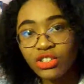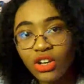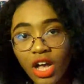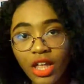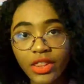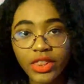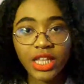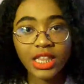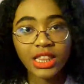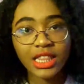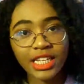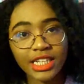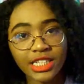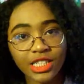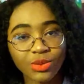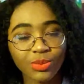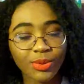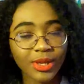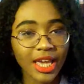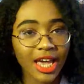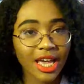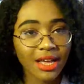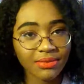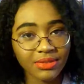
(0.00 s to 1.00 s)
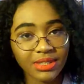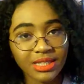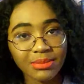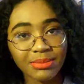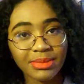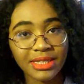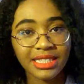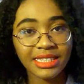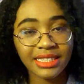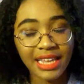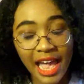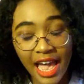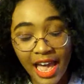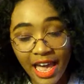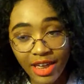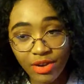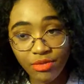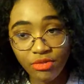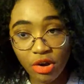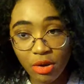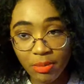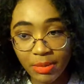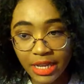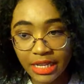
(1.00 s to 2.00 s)
on the list, we have some
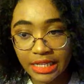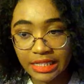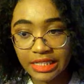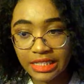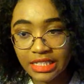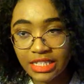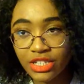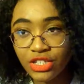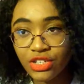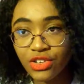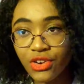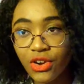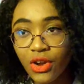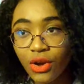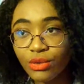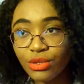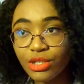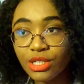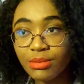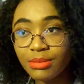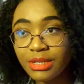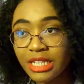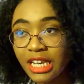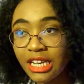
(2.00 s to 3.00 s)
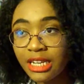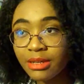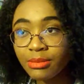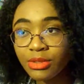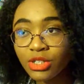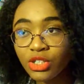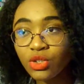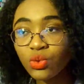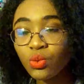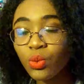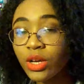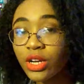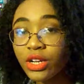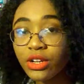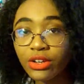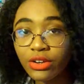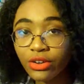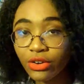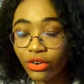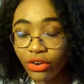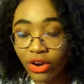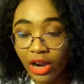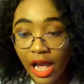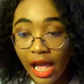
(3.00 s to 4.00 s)
sad romance, because you know, sometimes you want a good
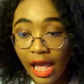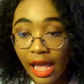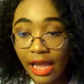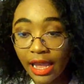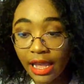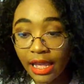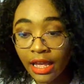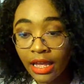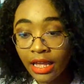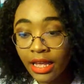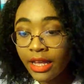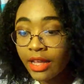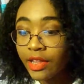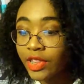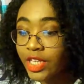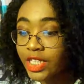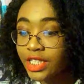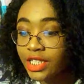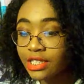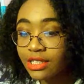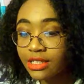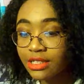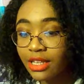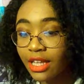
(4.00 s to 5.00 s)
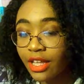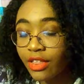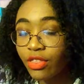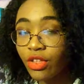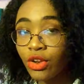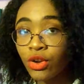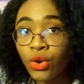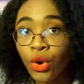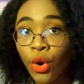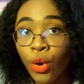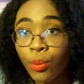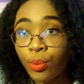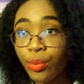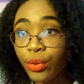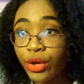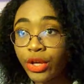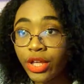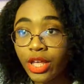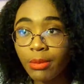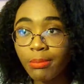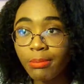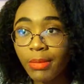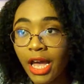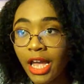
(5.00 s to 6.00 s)
cry. This is like The
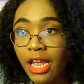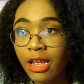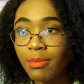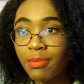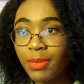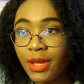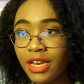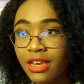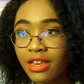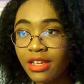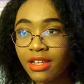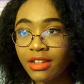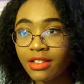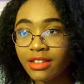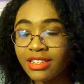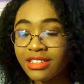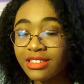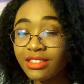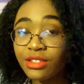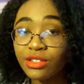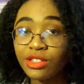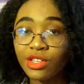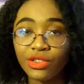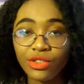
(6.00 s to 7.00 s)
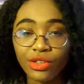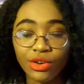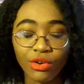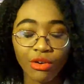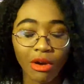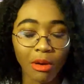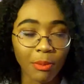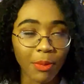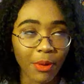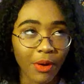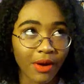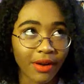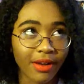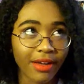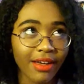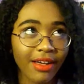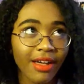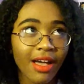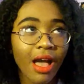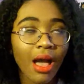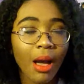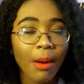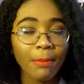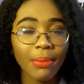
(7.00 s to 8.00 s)
Notebook, in my opinion. This isn't The Notebook,
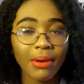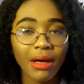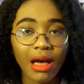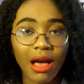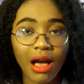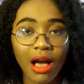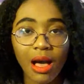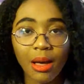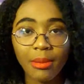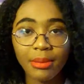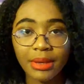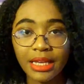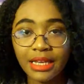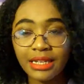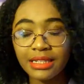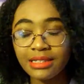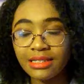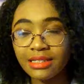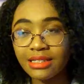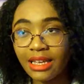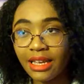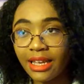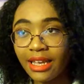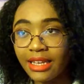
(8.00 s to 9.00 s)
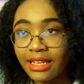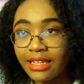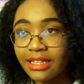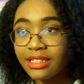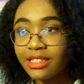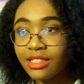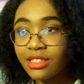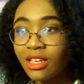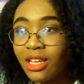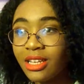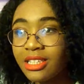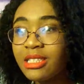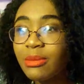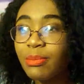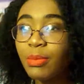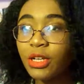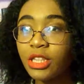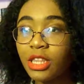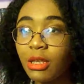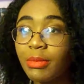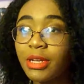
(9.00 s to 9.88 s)
but it's a book that